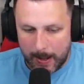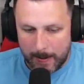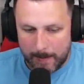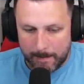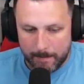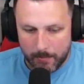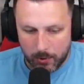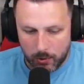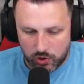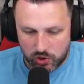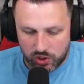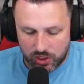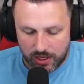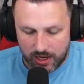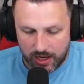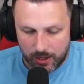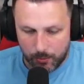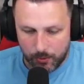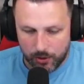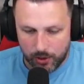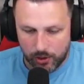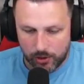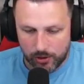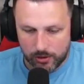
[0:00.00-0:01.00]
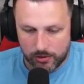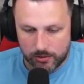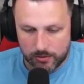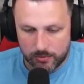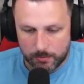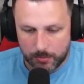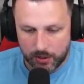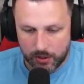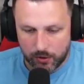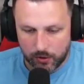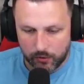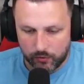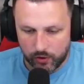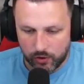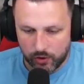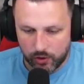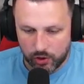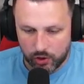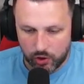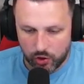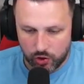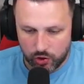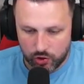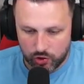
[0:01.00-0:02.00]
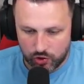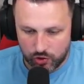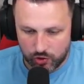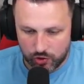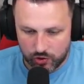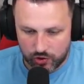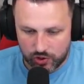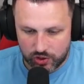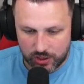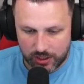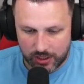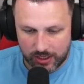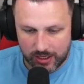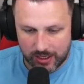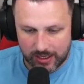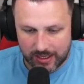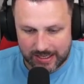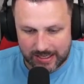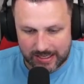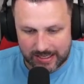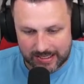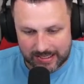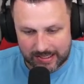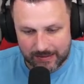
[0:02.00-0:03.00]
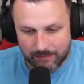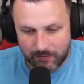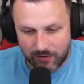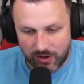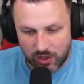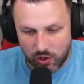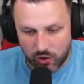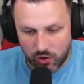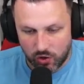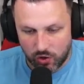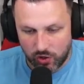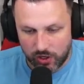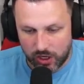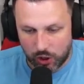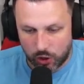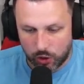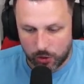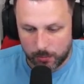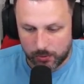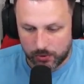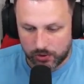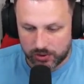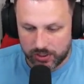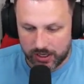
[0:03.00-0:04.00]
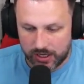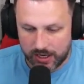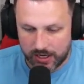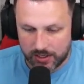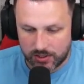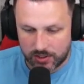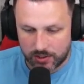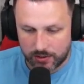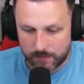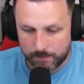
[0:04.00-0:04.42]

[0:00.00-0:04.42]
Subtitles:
But I will be covering the dojos in a video in a couple of days.